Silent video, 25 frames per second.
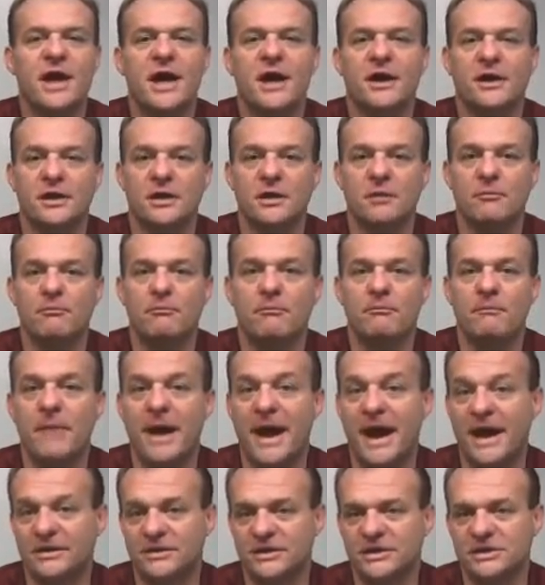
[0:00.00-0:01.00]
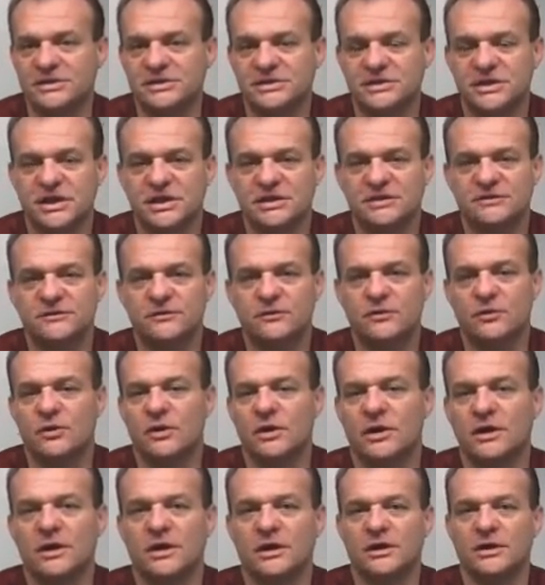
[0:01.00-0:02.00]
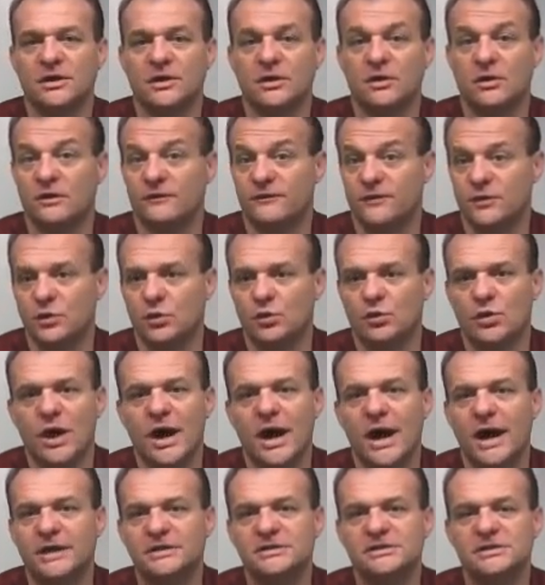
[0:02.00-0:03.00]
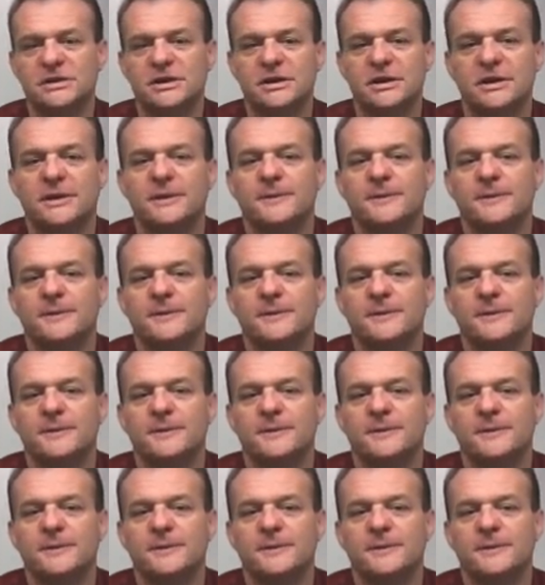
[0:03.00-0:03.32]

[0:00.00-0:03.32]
out how to combat these things for a few rods.